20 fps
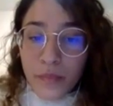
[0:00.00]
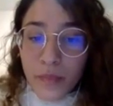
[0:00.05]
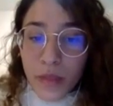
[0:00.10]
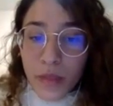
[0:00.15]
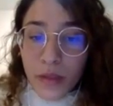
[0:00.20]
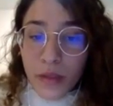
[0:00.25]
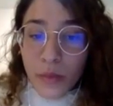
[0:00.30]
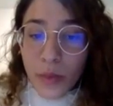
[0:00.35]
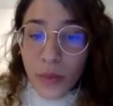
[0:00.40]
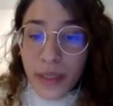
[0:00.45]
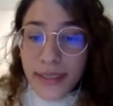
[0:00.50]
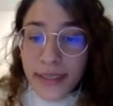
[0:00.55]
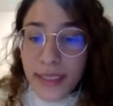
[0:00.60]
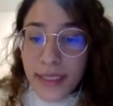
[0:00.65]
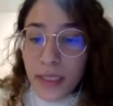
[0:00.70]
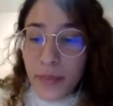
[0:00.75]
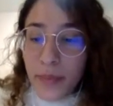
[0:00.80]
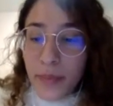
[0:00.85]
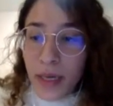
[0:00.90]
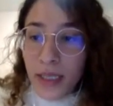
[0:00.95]

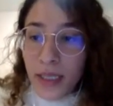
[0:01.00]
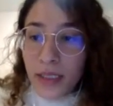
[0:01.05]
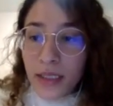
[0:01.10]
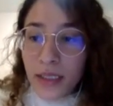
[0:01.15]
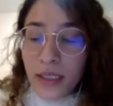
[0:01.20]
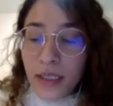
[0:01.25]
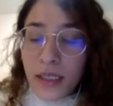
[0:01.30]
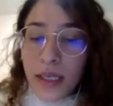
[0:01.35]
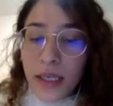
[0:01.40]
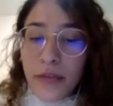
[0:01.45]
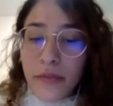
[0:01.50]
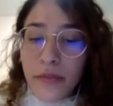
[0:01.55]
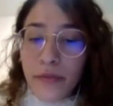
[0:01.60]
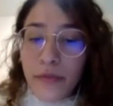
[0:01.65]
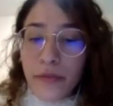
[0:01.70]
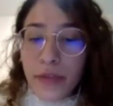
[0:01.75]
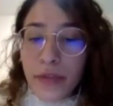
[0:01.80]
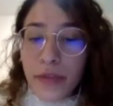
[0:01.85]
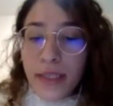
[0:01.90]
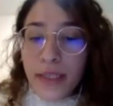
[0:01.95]
writing ba.
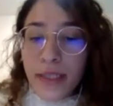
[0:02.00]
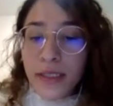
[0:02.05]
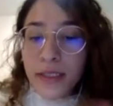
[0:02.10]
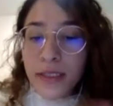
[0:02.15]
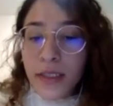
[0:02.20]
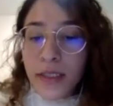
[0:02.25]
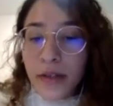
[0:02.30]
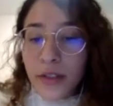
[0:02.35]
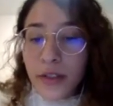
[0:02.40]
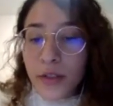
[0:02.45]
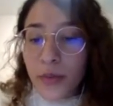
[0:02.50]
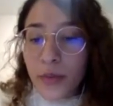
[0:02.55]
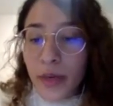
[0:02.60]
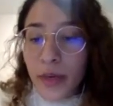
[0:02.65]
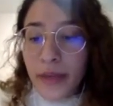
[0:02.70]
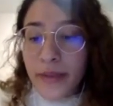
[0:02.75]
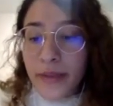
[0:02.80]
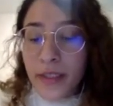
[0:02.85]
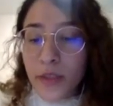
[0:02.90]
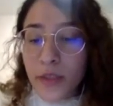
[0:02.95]
If they decide to
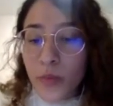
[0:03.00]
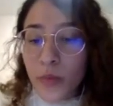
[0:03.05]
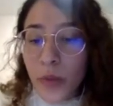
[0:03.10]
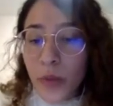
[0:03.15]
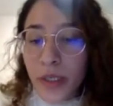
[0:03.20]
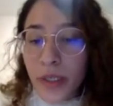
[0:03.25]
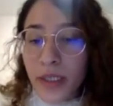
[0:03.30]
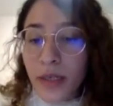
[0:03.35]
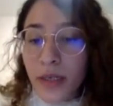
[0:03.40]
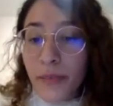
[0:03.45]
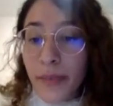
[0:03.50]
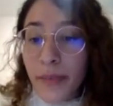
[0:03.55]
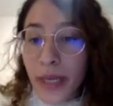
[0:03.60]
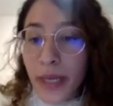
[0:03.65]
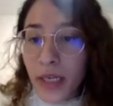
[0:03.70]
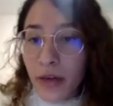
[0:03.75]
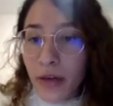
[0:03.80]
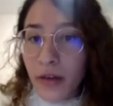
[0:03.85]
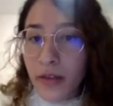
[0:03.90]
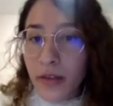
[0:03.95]
write this word
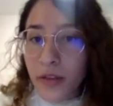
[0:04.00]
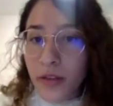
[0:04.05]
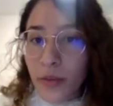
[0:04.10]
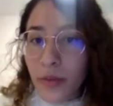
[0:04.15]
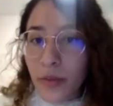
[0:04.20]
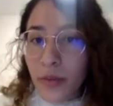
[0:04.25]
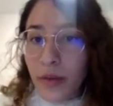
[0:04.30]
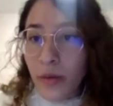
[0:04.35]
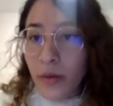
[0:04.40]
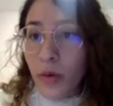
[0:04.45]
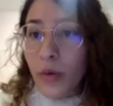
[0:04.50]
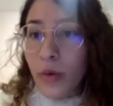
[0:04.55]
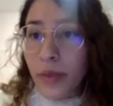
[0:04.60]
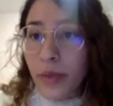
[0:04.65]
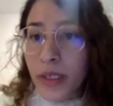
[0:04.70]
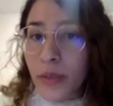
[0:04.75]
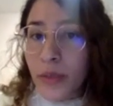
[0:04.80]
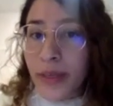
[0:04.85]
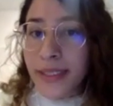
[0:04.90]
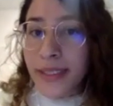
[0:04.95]
bigger, so they're
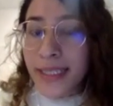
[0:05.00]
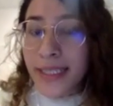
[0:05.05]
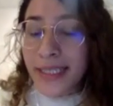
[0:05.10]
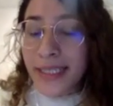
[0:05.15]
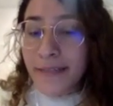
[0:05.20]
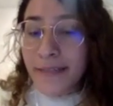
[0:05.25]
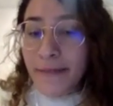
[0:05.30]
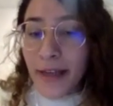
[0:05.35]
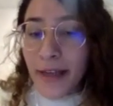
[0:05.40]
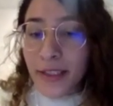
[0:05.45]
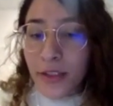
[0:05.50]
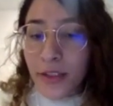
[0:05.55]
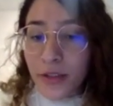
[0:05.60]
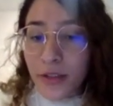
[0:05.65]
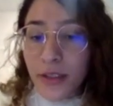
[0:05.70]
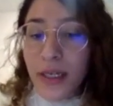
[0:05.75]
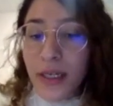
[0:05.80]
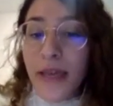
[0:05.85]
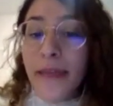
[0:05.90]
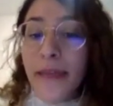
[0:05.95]
already writing it
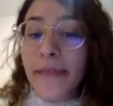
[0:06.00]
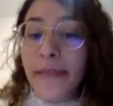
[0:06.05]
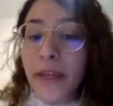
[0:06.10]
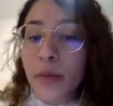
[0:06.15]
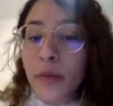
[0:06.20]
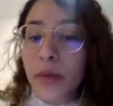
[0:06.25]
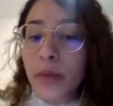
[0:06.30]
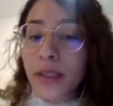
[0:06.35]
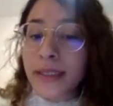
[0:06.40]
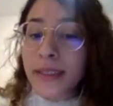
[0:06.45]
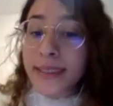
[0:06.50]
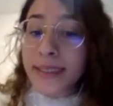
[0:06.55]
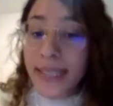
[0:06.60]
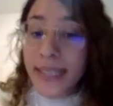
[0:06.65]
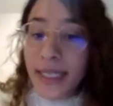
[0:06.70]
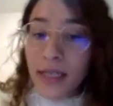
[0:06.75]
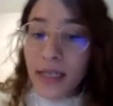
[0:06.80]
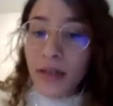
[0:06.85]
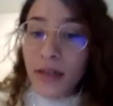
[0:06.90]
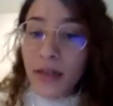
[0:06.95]
faster, they will
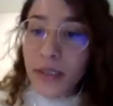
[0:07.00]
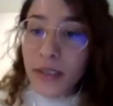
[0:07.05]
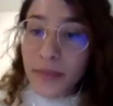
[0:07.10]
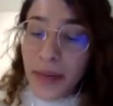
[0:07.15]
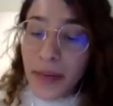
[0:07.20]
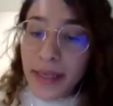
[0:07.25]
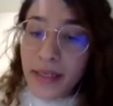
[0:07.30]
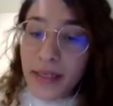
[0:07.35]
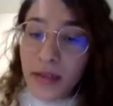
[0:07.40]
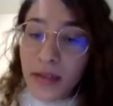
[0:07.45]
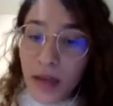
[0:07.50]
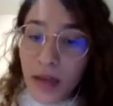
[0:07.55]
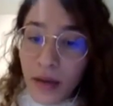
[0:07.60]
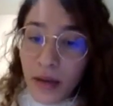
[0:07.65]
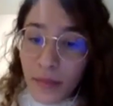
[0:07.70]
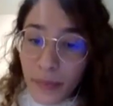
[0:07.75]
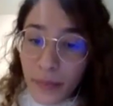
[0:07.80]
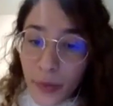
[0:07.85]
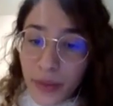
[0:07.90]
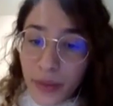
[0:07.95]
still spend
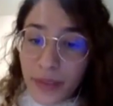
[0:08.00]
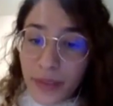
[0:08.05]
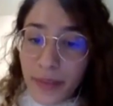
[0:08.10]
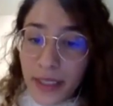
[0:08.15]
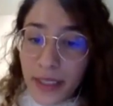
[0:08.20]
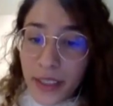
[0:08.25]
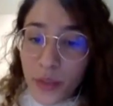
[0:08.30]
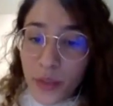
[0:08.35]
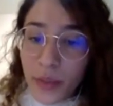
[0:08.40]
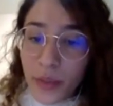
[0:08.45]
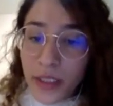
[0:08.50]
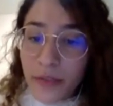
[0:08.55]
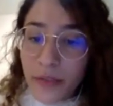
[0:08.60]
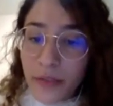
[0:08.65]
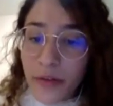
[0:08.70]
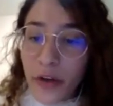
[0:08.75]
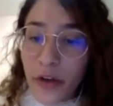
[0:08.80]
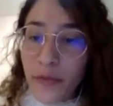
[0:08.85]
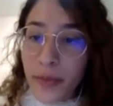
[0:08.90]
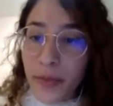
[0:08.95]
approximately
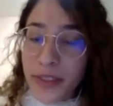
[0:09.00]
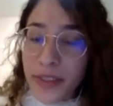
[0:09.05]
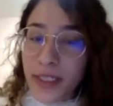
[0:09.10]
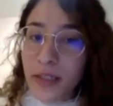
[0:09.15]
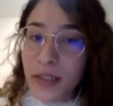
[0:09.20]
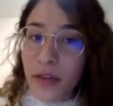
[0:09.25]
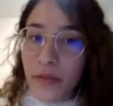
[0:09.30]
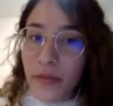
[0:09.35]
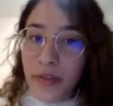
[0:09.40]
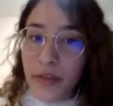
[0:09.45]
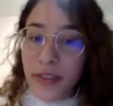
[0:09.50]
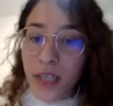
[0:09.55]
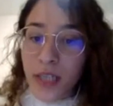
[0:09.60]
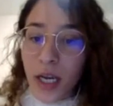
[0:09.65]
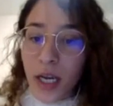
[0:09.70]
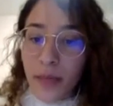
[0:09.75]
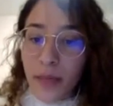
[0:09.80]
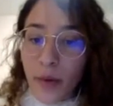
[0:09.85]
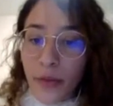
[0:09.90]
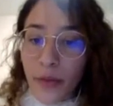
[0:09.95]
25% of the
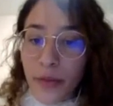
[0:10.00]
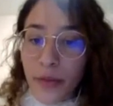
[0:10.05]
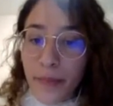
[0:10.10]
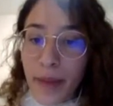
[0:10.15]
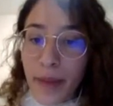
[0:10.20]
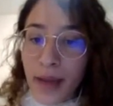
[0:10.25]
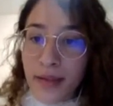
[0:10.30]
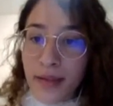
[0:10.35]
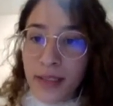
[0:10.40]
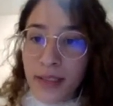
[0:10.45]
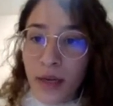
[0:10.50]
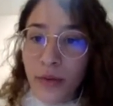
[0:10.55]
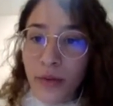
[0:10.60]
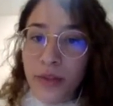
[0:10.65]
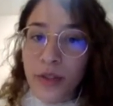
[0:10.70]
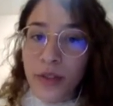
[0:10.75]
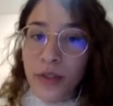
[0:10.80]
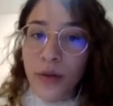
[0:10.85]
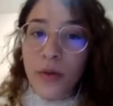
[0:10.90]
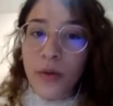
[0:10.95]
time on the ba sound.
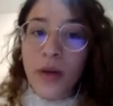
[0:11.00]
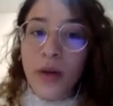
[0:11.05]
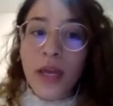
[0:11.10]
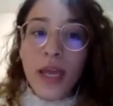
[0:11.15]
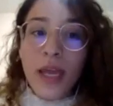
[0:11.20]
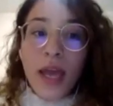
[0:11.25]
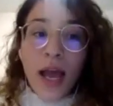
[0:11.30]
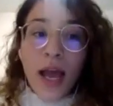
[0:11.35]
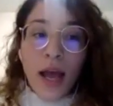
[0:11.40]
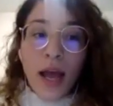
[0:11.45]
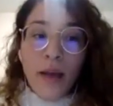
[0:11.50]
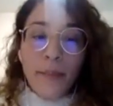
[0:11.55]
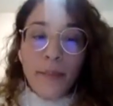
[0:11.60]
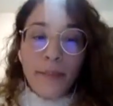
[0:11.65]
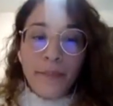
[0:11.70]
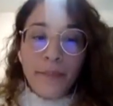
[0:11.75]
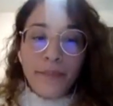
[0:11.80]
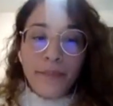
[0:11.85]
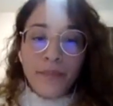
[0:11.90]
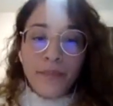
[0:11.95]
So
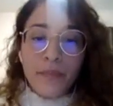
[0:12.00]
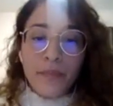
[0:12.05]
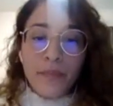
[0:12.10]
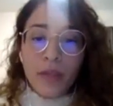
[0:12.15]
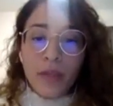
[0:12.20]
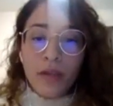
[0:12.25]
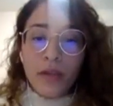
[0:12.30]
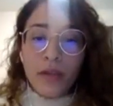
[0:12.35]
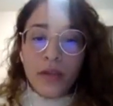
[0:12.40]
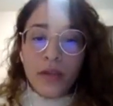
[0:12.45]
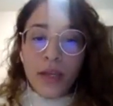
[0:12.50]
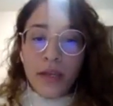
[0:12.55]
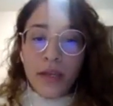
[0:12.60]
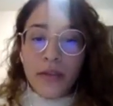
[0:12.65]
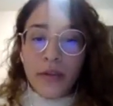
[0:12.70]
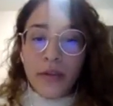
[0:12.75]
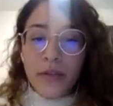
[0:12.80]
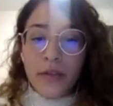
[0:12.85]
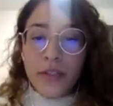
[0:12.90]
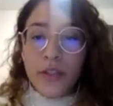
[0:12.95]
that
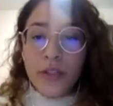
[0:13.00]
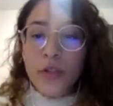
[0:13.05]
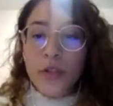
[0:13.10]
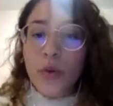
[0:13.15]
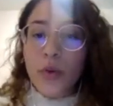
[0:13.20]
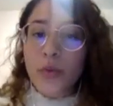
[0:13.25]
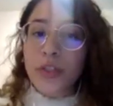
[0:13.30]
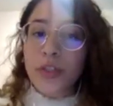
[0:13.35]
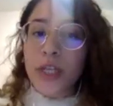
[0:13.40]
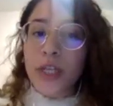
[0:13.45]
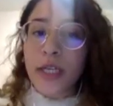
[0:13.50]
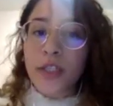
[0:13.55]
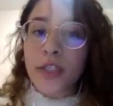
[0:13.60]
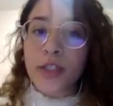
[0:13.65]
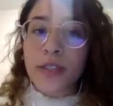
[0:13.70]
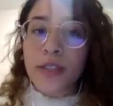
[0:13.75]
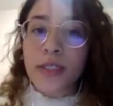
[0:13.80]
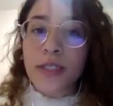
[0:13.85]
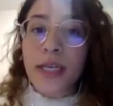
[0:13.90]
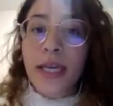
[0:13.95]
there is no
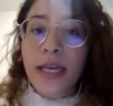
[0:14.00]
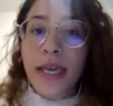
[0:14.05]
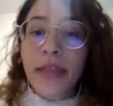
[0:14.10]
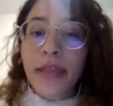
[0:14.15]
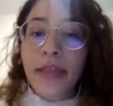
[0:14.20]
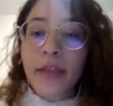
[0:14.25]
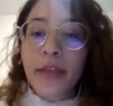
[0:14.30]
changes in the